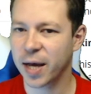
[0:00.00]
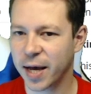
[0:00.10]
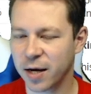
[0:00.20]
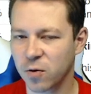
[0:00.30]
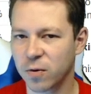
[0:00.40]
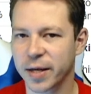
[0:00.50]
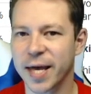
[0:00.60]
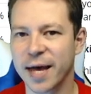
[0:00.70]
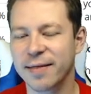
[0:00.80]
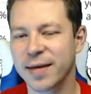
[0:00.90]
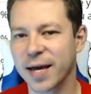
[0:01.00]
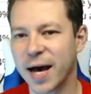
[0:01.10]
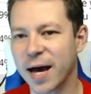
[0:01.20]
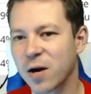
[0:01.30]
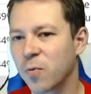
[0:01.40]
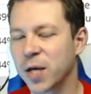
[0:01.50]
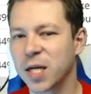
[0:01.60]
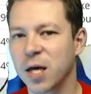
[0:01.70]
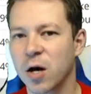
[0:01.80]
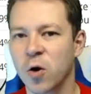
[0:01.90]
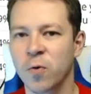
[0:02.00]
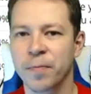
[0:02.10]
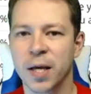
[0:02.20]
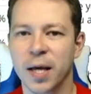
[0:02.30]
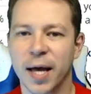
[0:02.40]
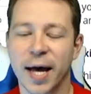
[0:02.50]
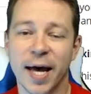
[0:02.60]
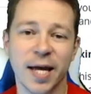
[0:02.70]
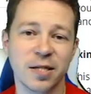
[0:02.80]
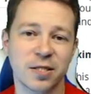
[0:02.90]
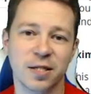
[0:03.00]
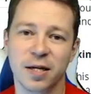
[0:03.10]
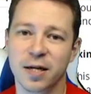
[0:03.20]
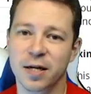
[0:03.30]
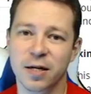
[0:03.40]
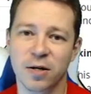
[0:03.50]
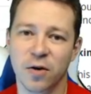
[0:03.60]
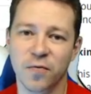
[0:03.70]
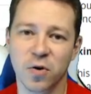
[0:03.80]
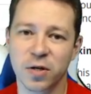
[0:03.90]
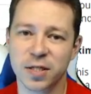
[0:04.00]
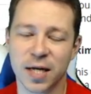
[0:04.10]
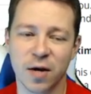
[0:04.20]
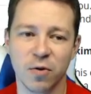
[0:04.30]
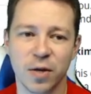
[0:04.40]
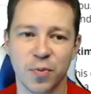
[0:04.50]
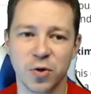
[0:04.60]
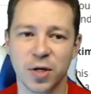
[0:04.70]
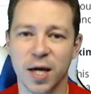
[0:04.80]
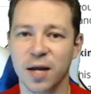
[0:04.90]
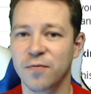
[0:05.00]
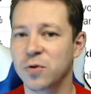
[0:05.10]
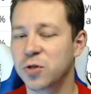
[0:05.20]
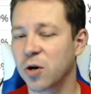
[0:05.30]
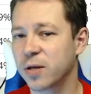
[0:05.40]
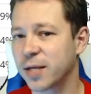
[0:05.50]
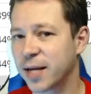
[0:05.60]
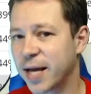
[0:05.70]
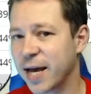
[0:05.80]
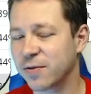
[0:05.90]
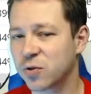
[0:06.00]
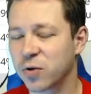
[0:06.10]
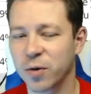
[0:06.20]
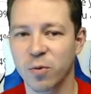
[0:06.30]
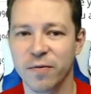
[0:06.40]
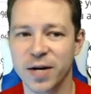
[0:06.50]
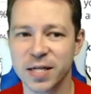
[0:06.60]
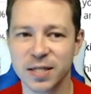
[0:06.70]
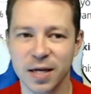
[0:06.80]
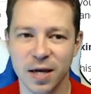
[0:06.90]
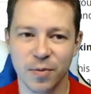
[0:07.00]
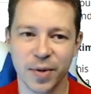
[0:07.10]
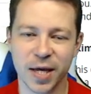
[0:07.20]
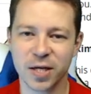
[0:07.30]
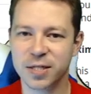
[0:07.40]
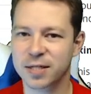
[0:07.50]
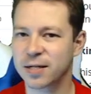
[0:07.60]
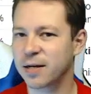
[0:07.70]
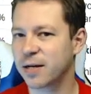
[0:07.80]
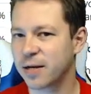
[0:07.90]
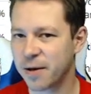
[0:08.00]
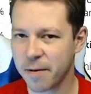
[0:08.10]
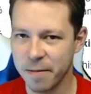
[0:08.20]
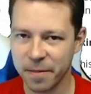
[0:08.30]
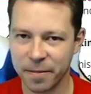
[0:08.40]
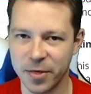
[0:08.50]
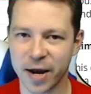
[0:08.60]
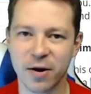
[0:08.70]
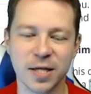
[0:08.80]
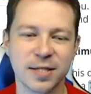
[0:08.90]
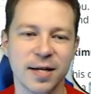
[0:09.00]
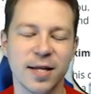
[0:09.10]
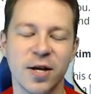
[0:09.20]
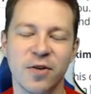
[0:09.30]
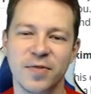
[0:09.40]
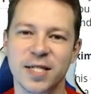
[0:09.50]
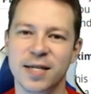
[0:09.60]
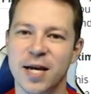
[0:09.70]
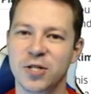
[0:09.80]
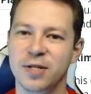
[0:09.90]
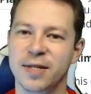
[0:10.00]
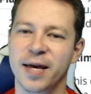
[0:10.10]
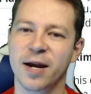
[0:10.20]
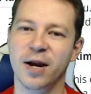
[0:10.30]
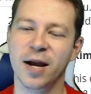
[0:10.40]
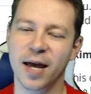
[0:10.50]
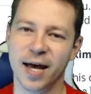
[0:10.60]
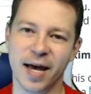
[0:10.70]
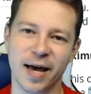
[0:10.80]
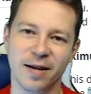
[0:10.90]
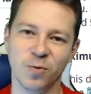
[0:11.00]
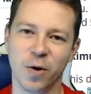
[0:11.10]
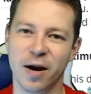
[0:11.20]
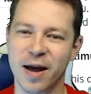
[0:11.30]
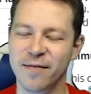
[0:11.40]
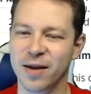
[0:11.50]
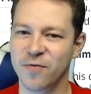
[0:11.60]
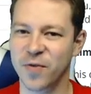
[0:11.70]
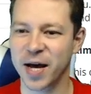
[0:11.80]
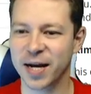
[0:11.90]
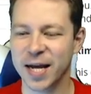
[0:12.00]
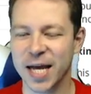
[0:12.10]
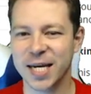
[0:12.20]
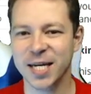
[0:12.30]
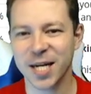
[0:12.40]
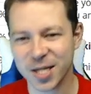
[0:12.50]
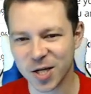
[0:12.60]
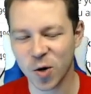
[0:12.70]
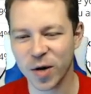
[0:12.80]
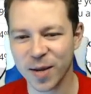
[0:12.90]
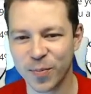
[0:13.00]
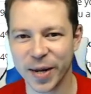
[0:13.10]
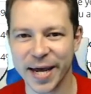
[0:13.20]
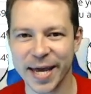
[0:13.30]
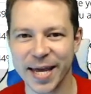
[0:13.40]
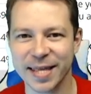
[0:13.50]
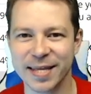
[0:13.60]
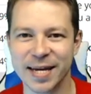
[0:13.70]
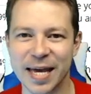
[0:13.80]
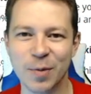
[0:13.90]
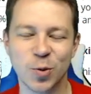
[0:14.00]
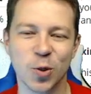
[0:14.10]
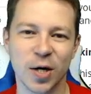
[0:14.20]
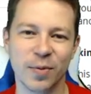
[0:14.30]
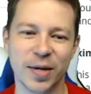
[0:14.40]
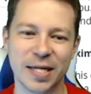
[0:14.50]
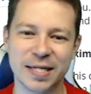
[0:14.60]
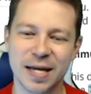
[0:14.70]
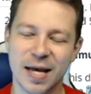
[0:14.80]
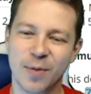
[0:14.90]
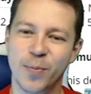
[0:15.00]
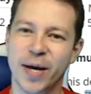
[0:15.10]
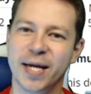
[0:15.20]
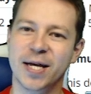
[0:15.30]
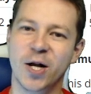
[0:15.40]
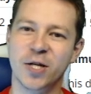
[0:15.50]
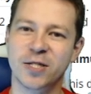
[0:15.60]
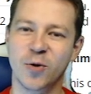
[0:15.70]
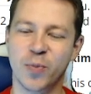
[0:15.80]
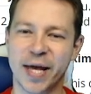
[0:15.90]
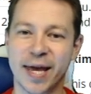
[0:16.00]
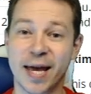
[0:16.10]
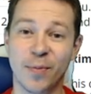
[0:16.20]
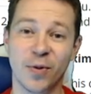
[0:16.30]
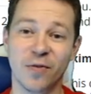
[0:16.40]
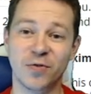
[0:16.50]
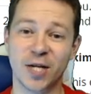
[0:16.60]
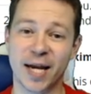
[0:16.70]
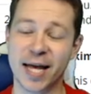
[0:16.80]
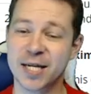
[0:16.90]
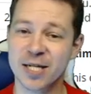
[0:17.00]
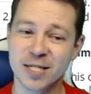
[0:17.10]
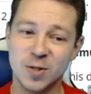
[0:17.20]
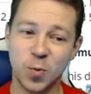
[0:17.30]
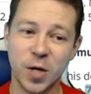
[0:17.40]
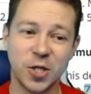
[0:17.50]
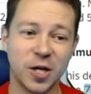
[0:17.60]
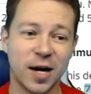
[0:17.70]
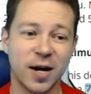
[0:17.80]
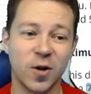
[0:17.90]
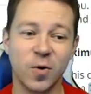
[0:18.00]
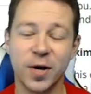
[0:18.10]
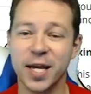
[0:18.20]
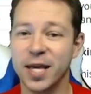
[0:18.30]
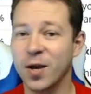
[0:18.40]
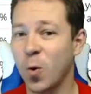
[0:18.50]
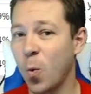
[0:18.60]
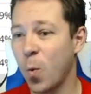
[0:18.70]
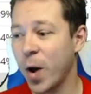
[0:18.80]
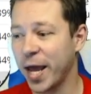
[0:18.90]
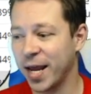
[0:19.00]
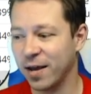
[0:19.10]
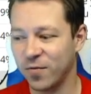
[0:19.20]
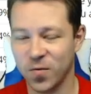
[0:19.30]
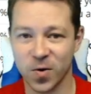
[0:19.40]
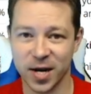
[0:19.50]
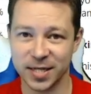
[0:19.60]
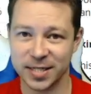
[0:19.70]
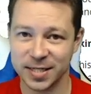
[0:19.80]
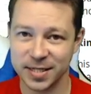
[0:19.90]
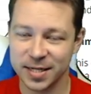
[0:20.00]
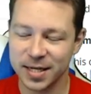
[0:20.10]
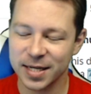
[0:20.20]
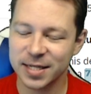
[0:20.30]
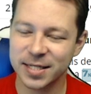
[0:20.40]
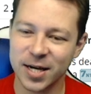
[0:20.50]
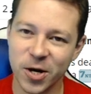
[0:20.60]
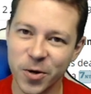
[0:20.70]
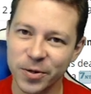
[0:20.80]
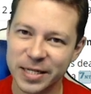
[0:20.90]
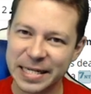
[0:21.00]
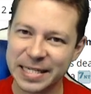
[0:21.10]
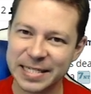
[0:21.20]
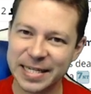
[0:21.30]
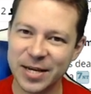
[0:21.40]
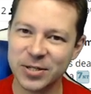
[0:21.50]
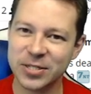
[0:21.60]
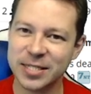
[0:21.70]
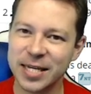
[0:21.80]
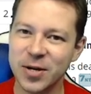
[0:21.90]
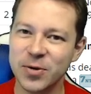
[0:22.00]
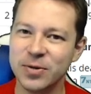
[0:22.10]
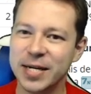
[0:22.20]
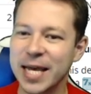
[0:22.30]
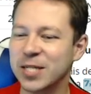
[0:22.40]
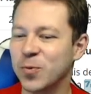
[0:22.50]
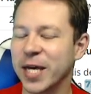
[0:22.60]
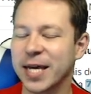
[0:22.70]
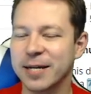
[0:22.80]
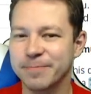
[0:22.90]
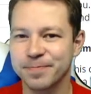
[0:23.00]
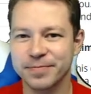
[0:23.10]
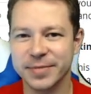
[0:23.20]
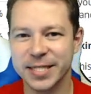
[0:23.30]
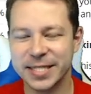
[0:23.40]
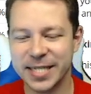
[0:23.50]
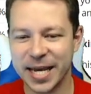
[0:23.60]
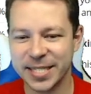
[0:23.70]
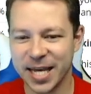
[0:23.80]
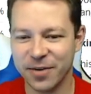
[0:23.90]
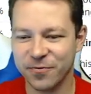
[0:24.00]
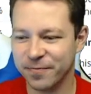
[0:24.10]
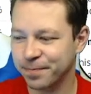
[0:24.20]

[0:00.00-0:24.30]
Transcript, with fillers: and you will get the other video. And uh, of course, I will appreciate if you join the live stream with us because uh, there is a lot of discussion there and we're having fun not only playing the imp tournament but also playing a couple of challenges which are already waiting for us so see you see you next week stay safe